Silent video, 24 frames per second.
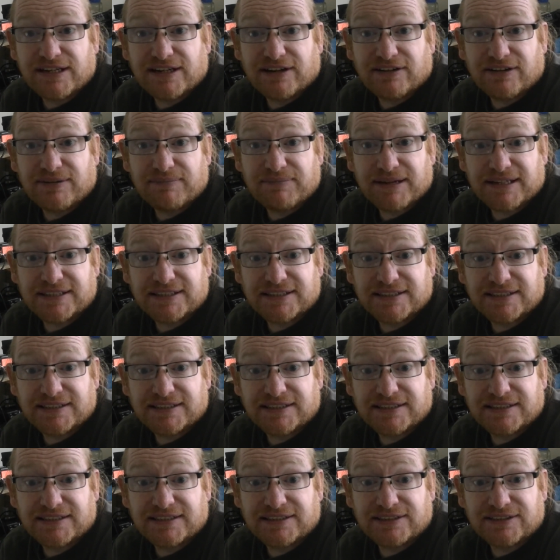best
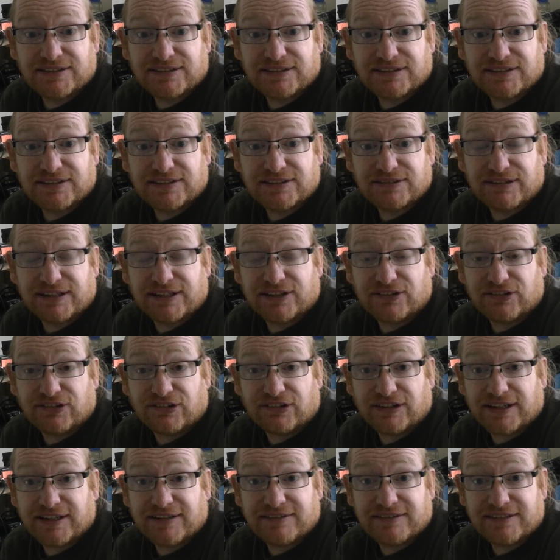to
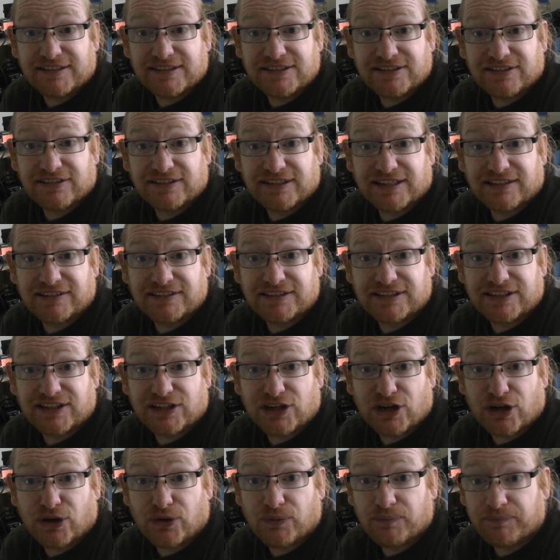ignore it. There's nothing else you can
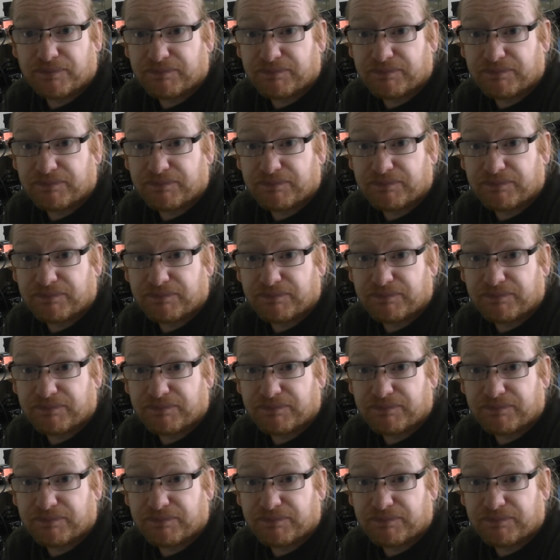do.